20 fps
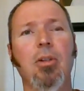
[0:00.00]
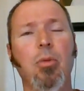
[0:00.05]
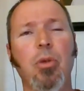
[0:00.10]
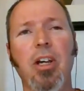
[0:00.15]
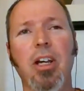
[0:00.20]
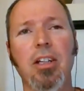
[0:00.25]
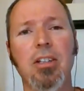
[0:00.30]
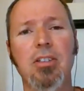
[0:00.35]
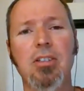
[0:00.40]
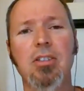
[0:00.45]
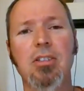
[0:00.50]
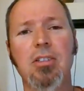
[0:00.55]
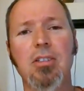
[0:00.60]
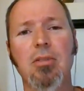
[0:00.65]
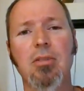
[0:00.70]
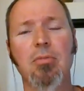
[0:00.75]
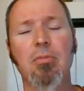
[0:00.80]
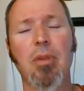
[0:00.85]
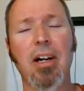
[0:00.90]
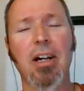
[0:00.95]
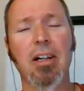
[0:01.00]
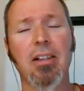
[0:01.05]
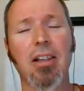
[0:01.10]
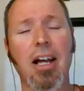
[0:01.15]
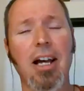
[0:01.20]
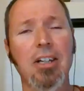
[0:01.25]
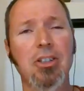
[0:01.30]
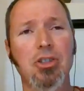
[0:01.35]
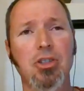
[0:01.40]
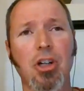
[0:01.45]
we had my
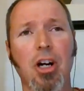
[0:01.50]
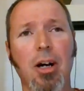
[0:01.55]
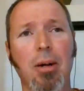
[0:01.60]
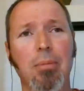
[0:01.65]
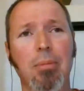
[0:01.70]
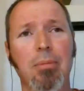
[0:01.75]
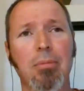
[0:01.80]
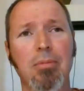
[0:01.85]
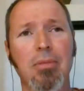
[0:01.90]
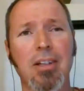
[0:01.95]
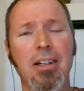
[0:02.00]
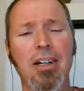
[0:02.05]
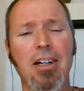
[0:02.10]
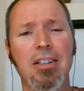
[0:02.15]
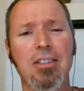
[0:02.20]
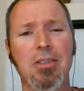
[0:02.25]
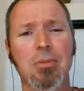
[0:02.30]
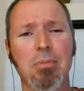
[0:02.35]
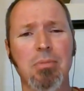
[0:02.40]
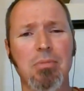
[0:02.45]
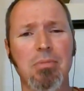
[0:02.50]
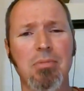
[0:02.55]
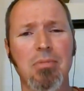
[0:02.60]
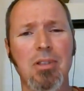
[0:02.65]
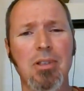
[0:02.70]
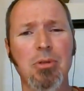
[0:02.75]
last job there had some